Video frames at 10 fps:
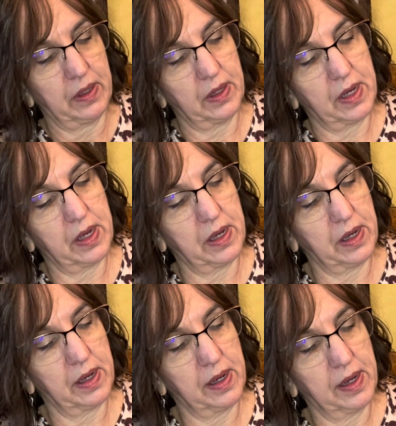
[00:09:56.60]

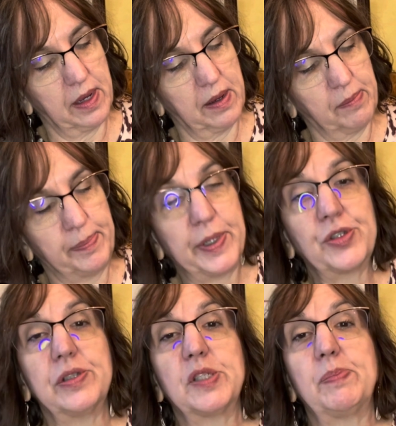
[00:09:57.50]

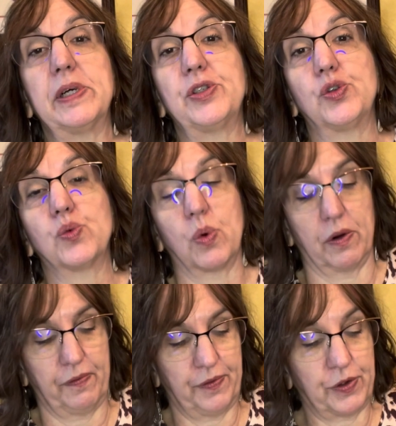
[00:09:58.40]
Picture This Plus
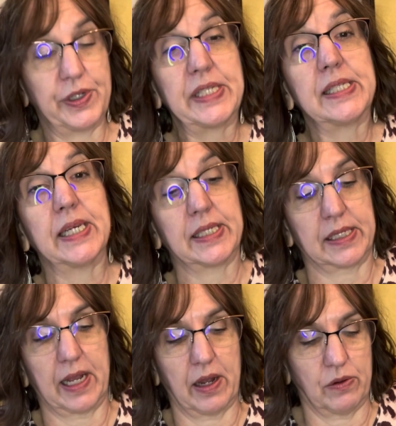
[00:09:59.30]
Dwarf, 36
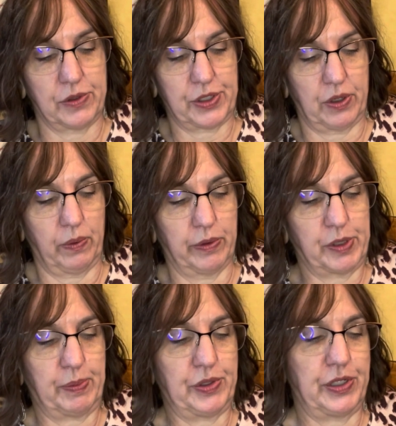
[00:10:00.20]
count. So we were
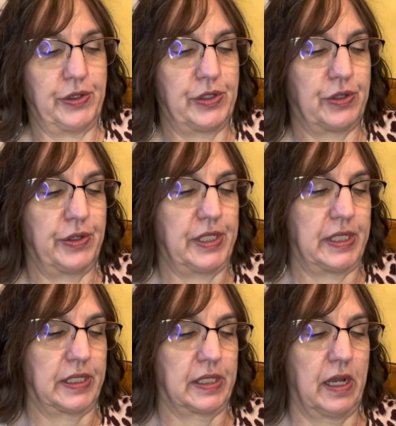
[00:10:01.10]
supposed to use
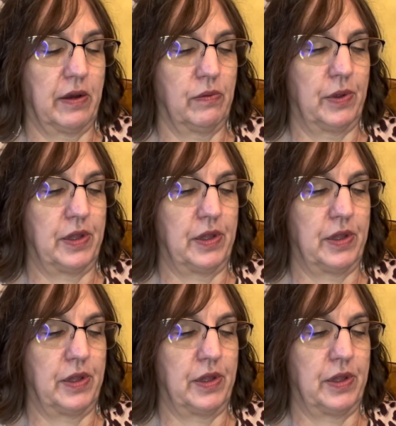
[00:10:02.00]
36 count with